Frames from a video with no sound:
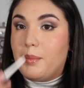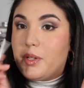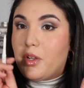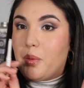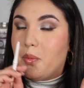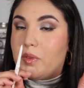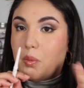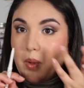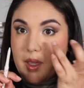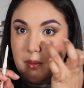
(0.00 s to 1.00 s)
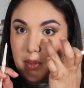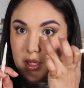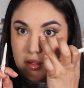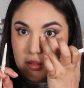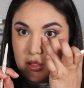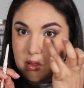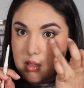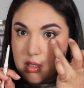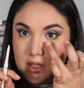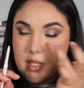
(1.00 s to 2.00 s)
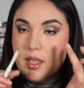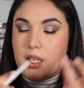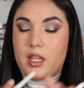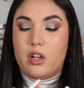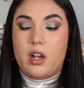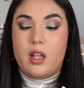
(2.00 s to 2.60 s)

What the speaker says: I'm gonna go in with the white and put it closer to like the inner